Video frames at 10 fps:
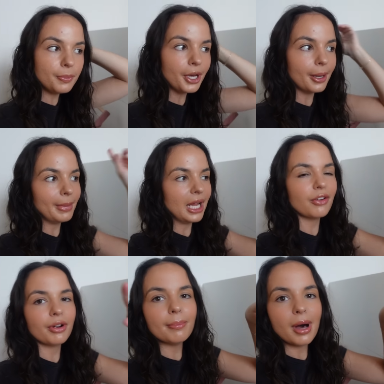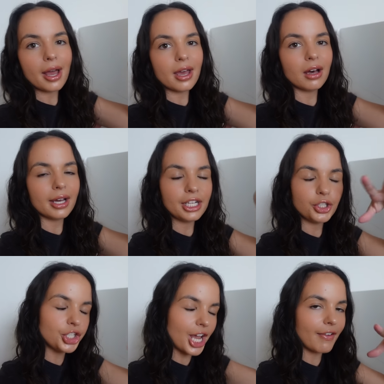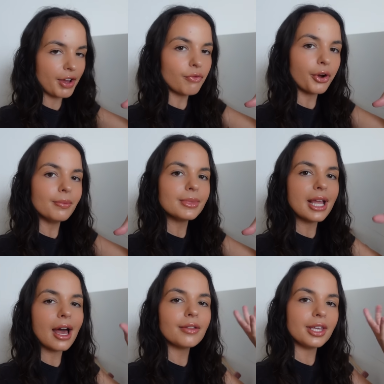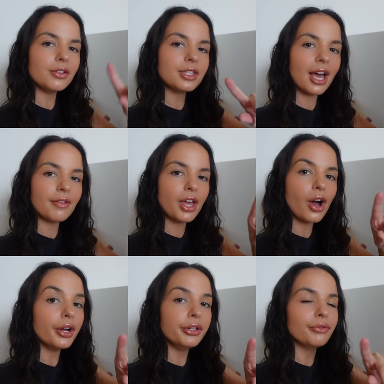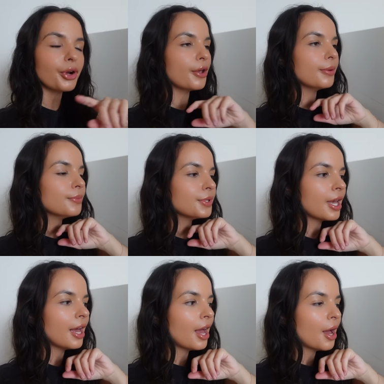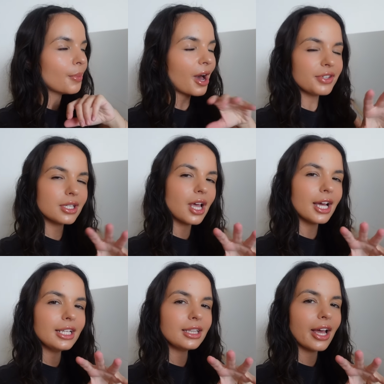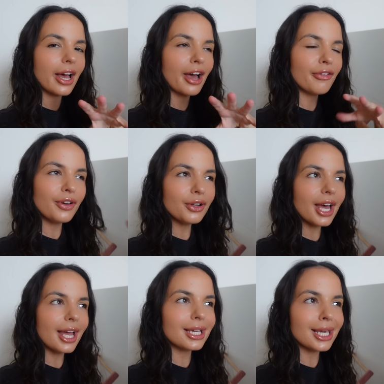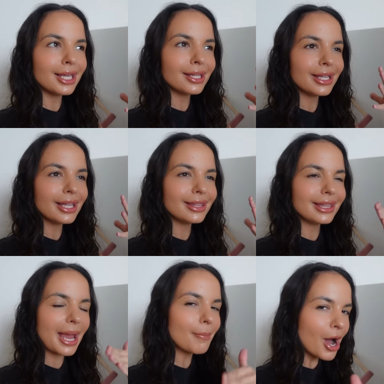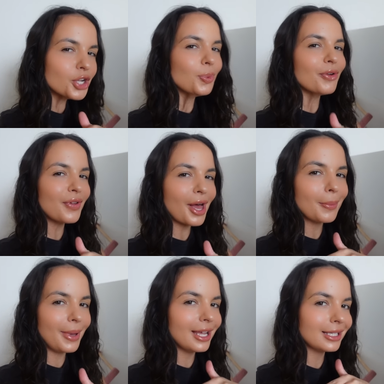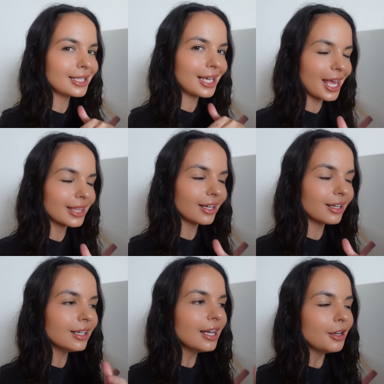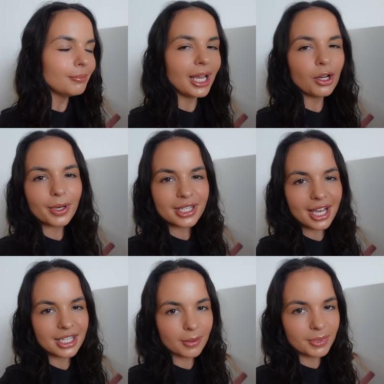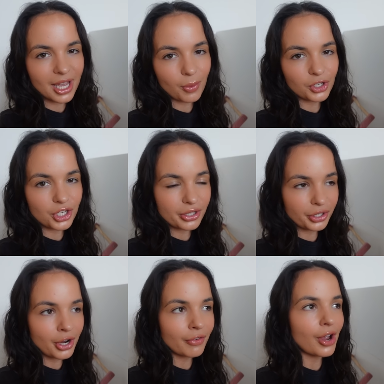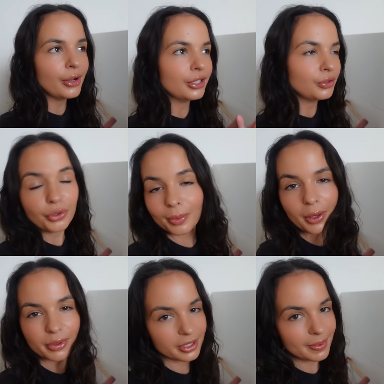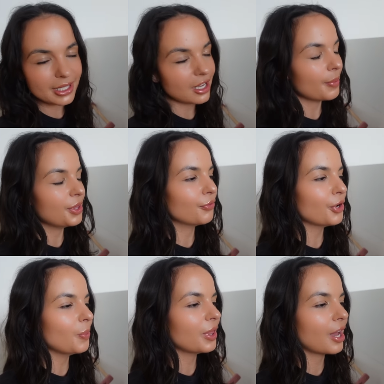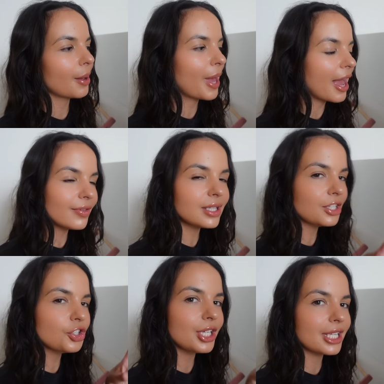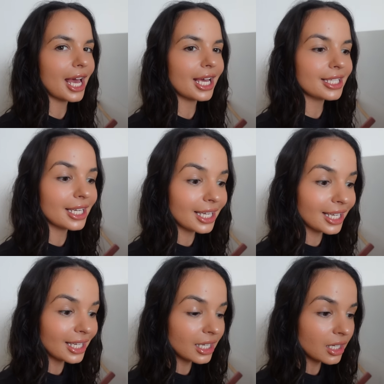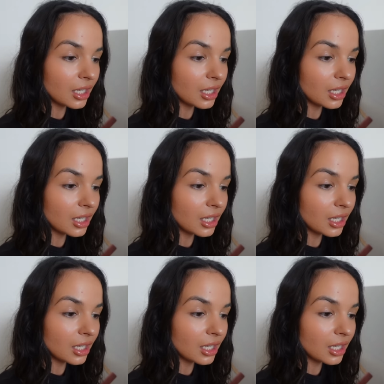put Mila and Maya in sharing rooms now they used to have their own rooms but I've decided that I feel like they much prefer being together. Mila always gets upset when she's on her own and normally wants me to come in the room with her. But ever since she's had... Oh,